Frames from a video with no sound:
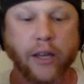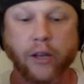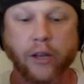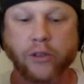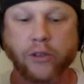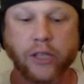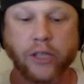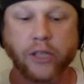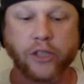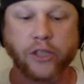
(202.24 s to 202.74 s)

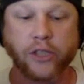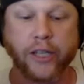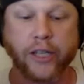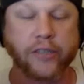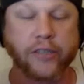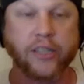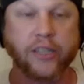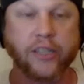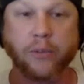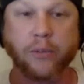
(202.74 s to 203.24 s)
such
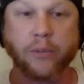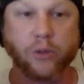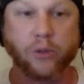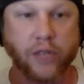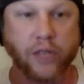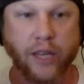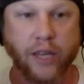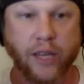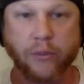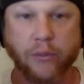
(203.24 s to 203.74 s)
as Deebo
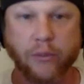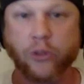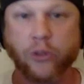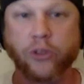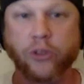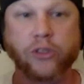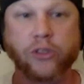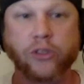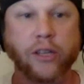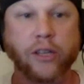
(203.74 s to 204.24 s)
Samuel.
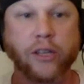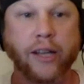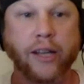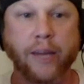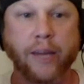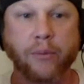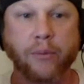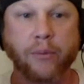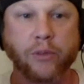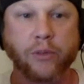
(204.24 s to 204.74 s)
You saw that
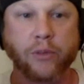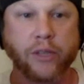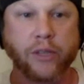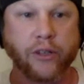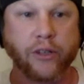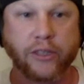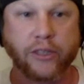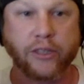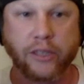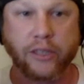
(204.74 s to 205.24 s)
happen with
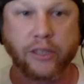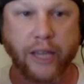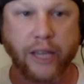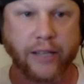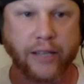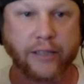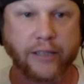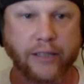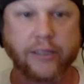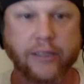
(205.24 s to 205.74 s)
Darius
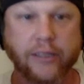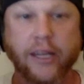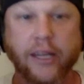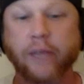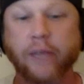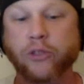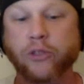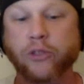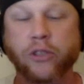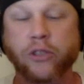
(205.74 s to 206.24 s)
Slayton at
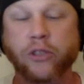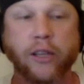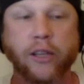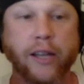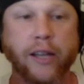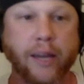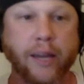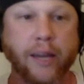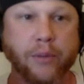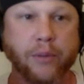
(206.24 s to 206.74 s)
times. You saw
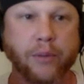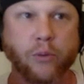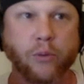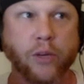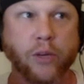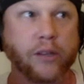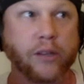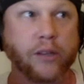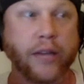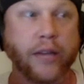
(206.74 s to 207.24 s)
that happen
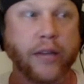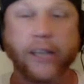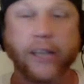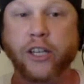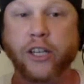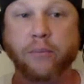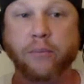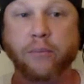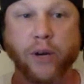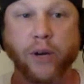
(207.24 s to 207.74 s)
with
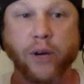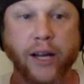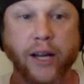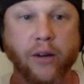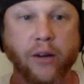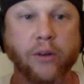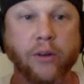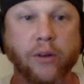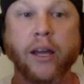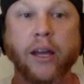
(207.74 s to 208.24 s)
A.J.
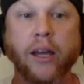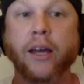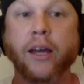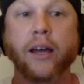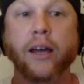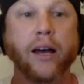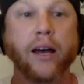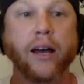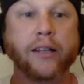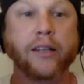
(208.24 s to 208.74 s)
Brown.
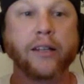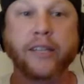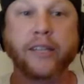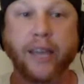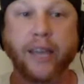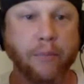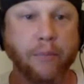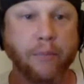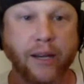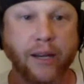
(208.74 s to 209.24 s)

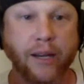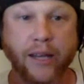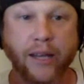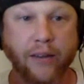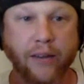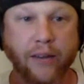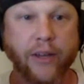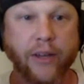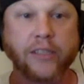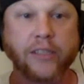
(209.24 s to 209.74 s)
DK
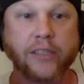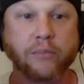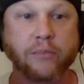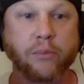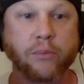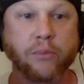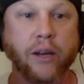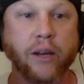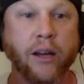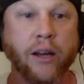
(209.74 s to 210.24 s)
Metcalf had some
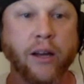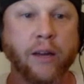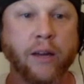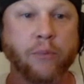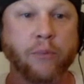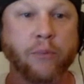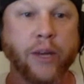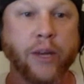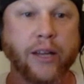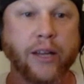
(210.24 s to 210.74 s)

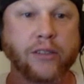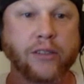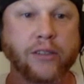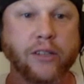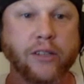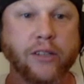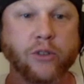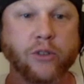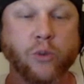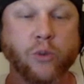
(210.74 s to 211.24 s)
breakouts
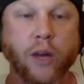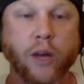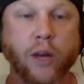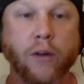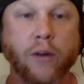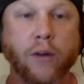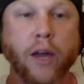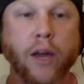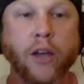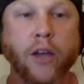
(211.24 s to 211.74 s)
there as
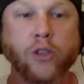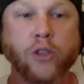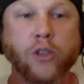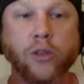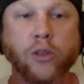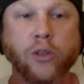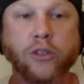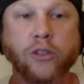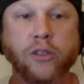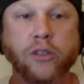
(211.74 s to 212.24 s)
well.
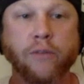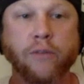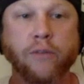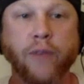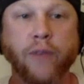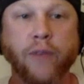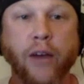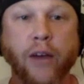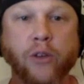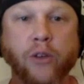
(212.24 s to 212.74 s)
So there's some
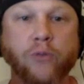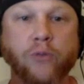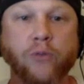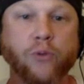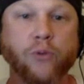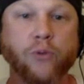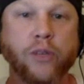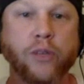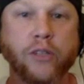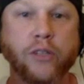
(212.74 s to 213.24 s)
value
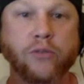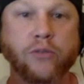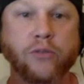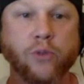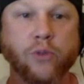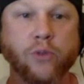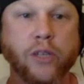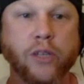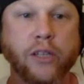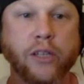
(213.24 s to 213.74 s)
for these
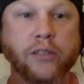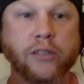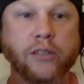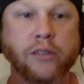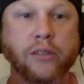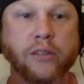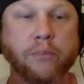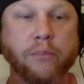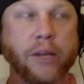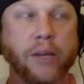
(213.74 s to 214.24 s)

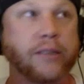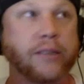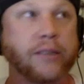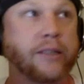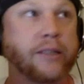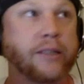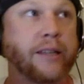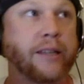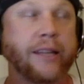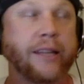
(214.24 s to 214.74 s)
rookies,
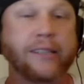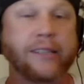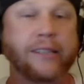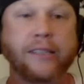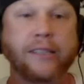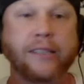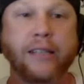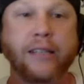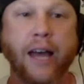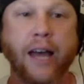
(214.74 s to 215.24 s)
but it's
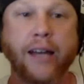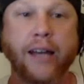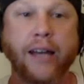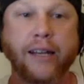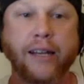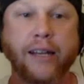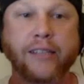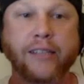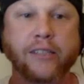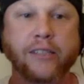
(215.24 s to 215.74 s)
not
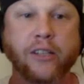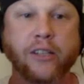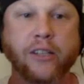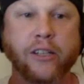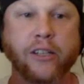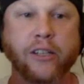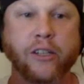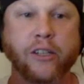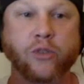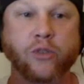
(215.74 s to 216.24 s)

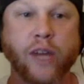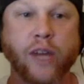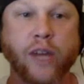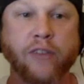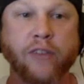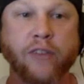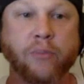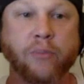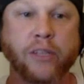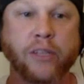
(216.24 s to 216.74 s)
necessarily in the
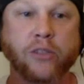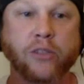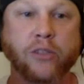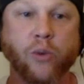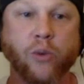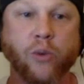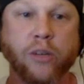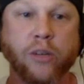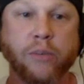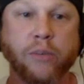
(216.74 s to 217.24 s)
draft, but it's
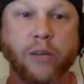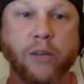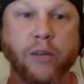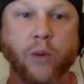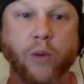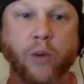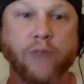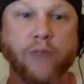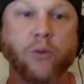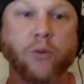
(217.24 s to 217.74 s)
going to be
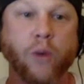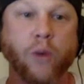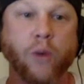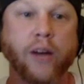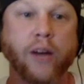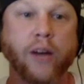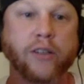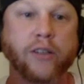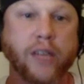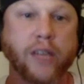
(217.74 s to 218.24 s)
waiver
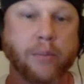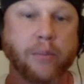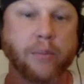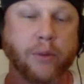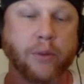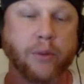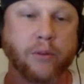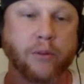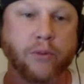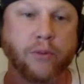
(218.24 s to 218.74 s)
wire type
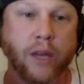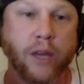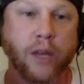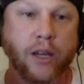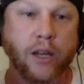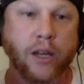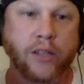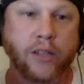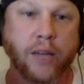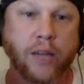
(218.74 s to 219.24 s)
of
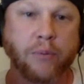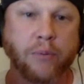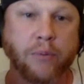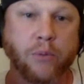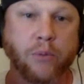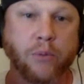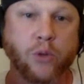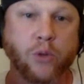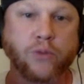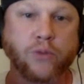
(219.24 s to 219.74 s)

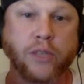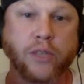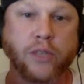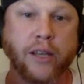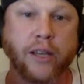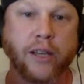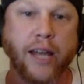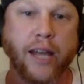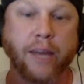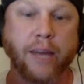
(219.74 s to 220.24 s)
moves
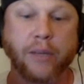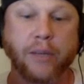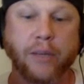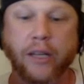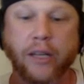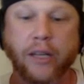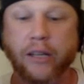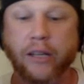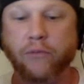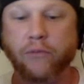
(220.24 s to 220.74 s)
that can
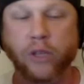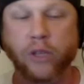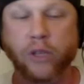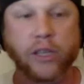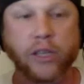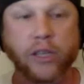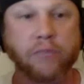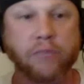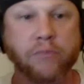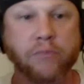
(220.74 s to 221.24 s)
happen in
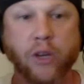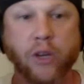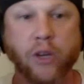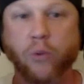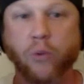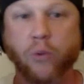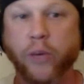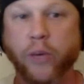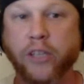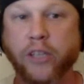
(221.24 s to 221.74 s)
really,
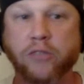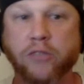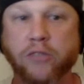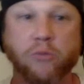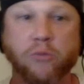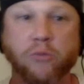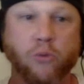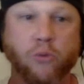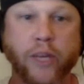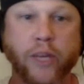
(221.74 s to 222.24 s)

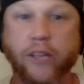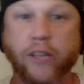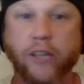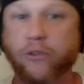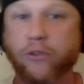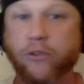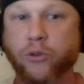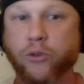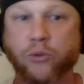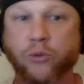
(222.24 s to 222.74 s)
weeks 3
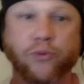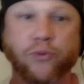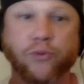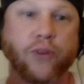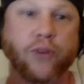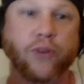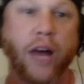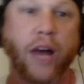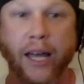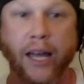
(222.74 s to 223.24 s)
through
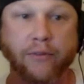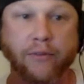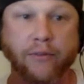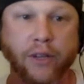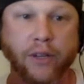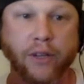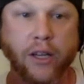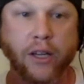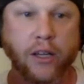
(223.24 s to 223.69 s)
5,